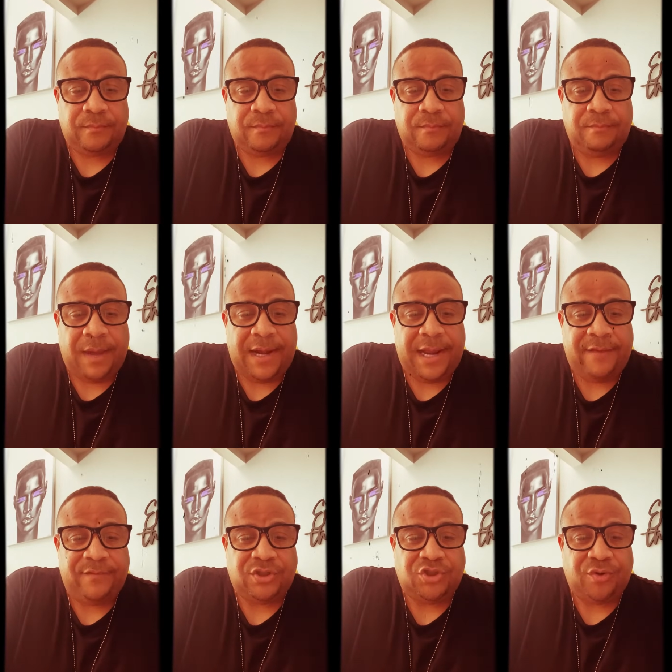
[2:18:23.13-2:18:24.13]
Might
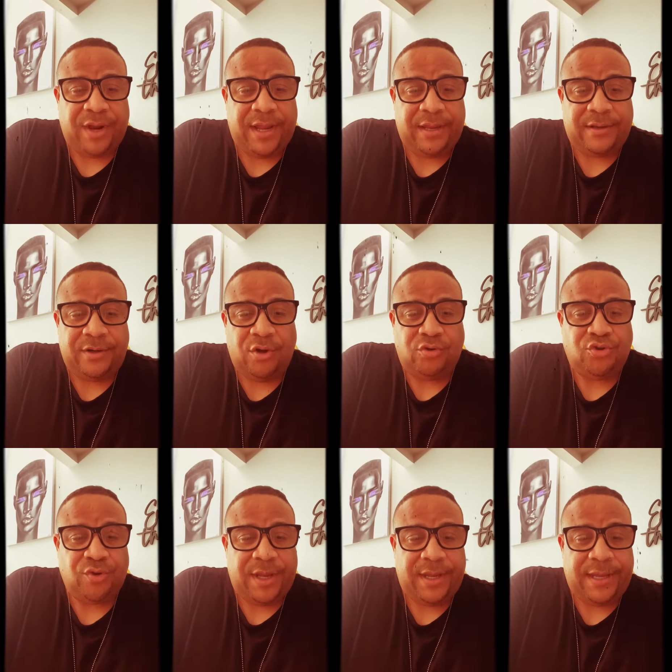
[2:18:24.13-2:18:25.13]
have a drink. No
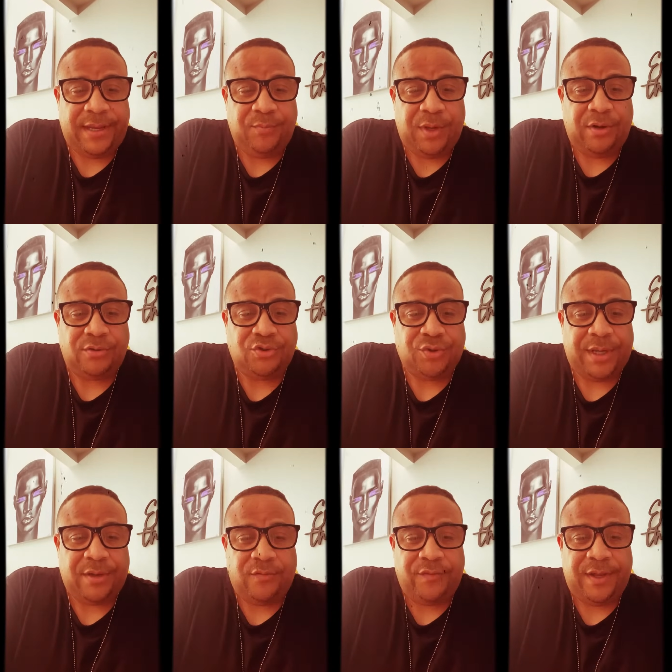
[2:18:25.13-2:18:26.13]
drinking. We don't
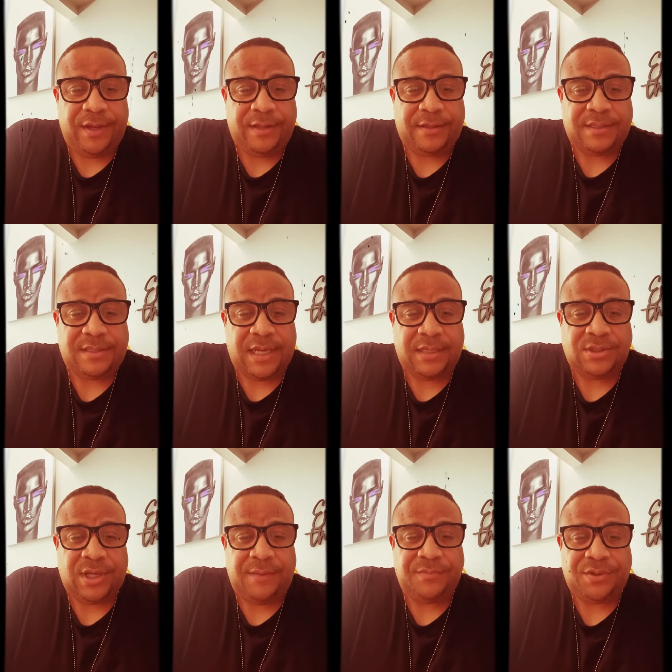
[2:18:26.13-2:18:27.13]
drink over here at the St.
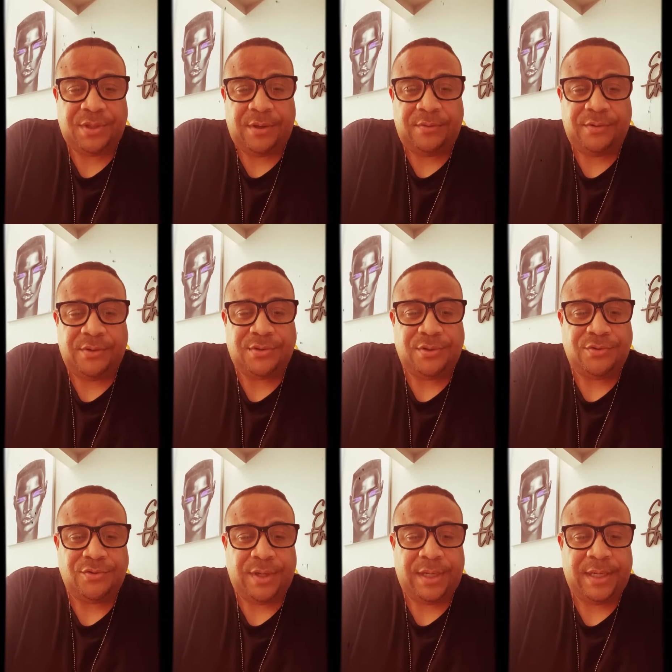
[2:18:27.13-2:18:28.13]
James Show. There's no
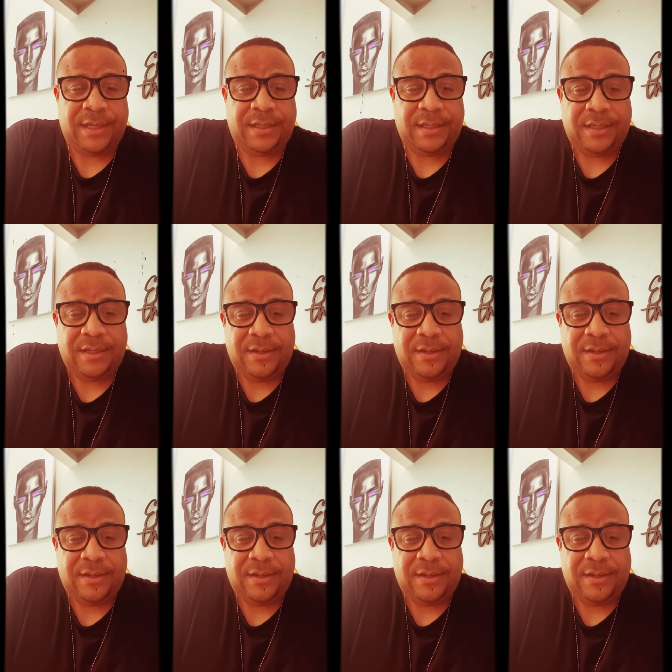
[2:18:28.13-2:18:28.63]
drinking.